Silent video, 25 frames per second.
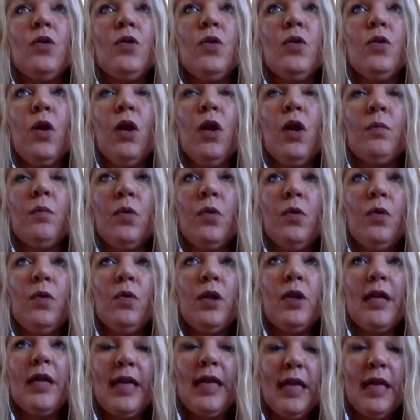are
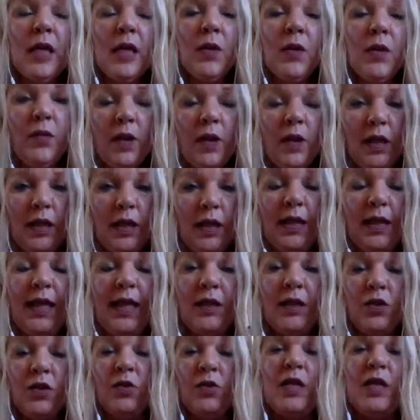more equal,
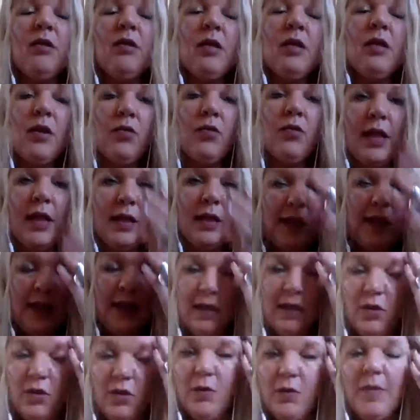like you're integrated
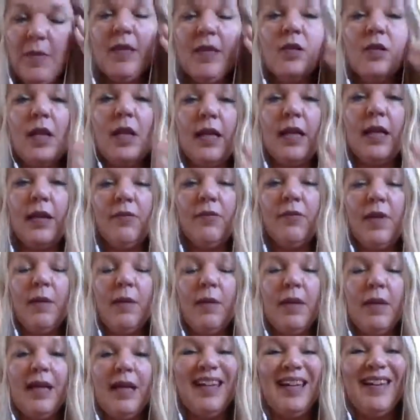in your masculine and
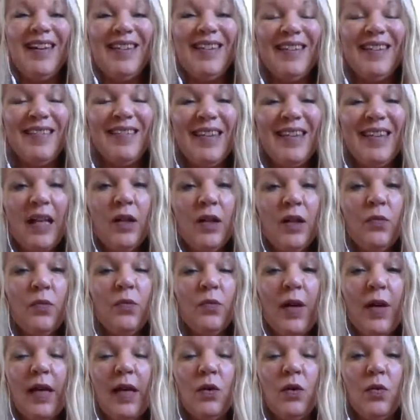feminine, and in that
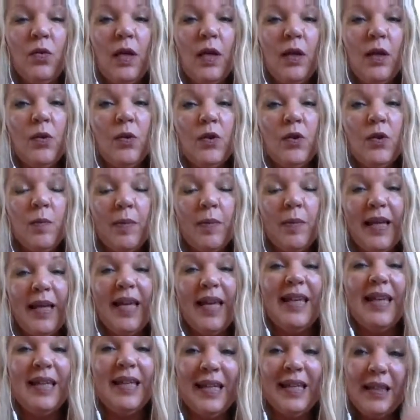way you can also
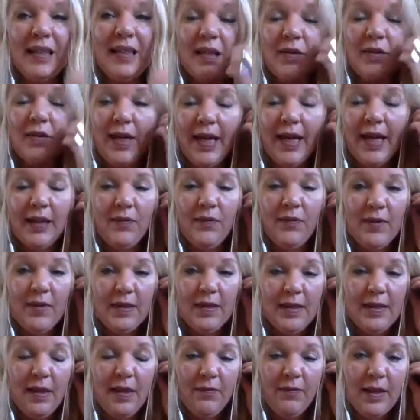play and interact with
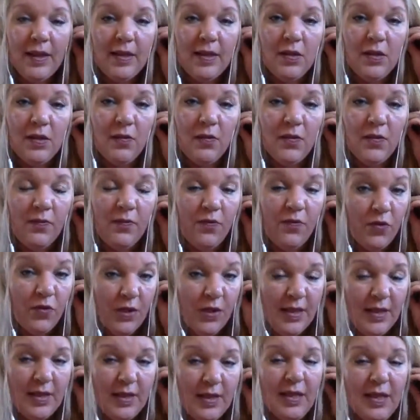someone. So for
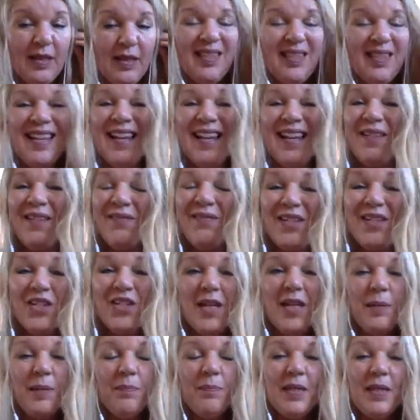instance, which
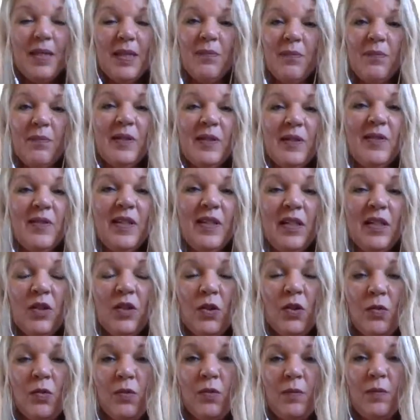happens between
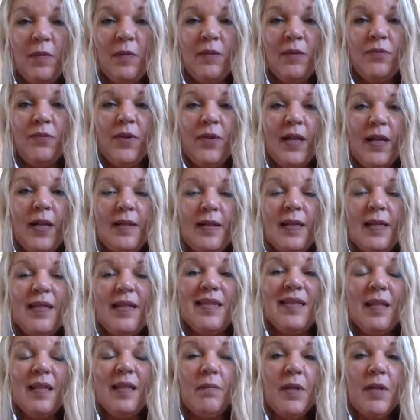you and me, Frank, that
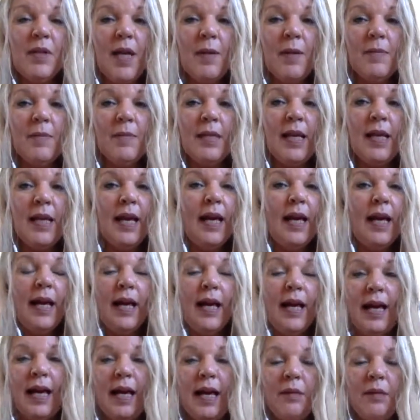sometimes
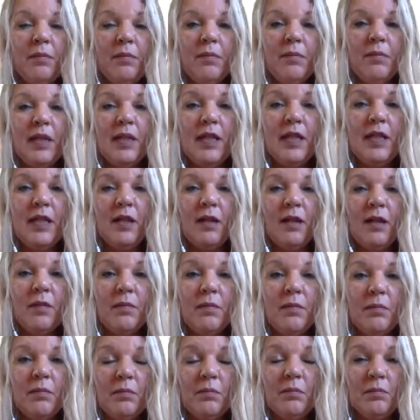I'm in the
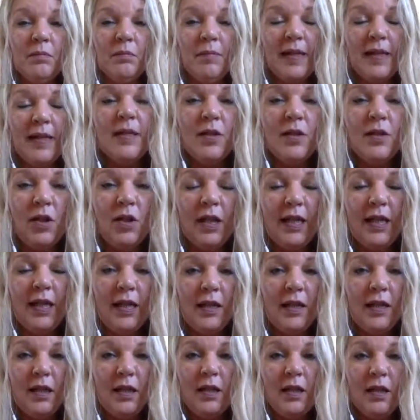
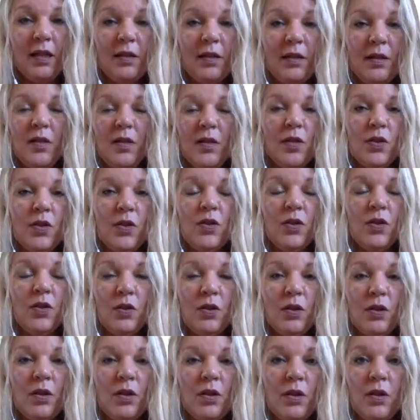masculine
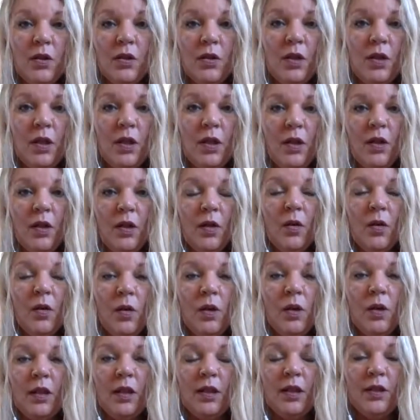structure
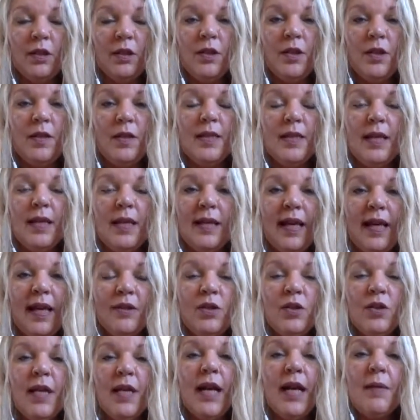holders and
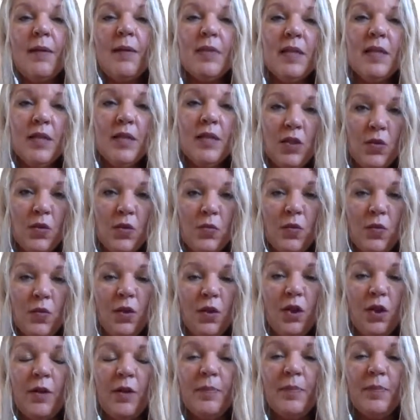other times you
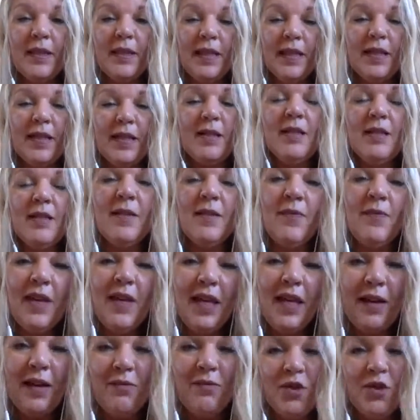are. But here's the
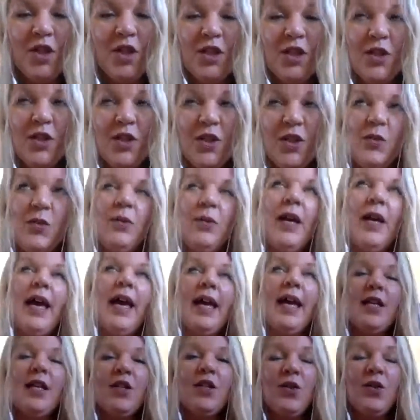thing I wanted to
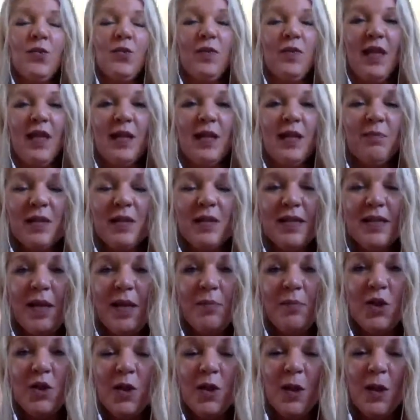add to that
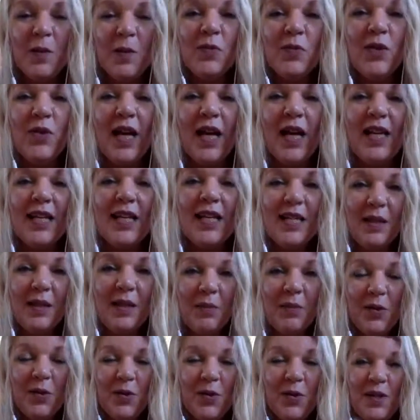perception on reality,
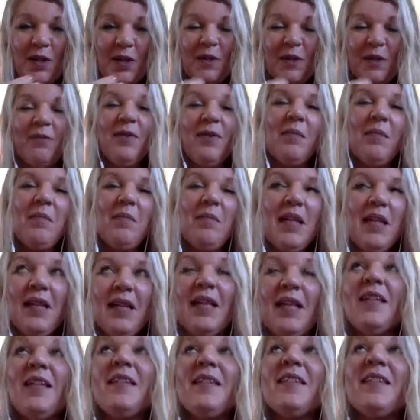because the feminine
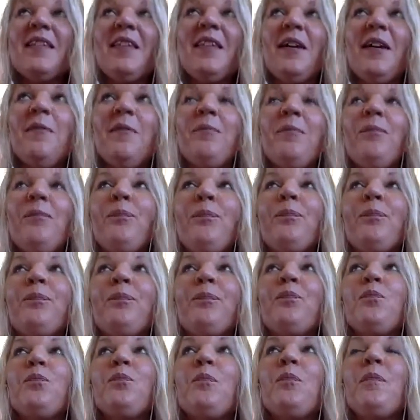is the
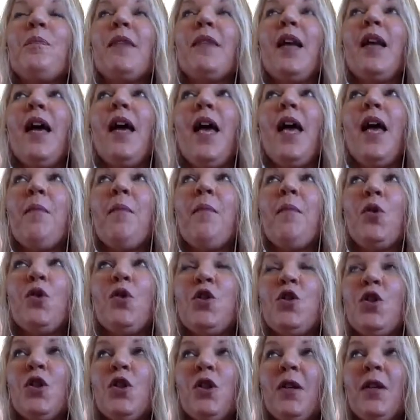
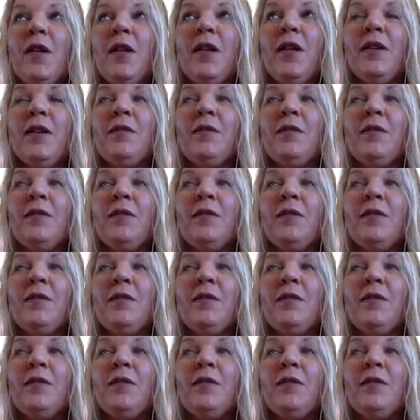emotional,